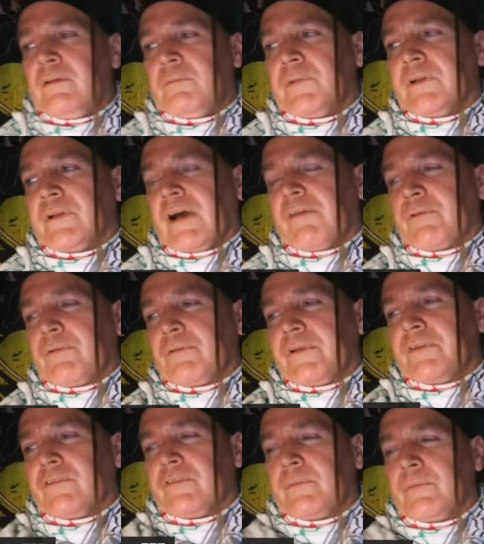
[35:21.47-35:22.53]
but not for the
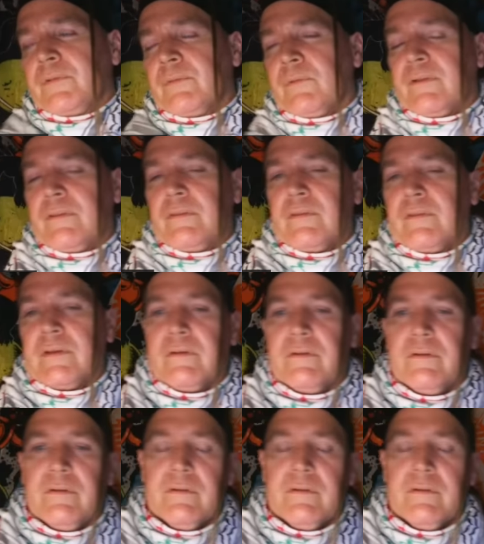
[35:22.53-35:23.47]
reason some people might think.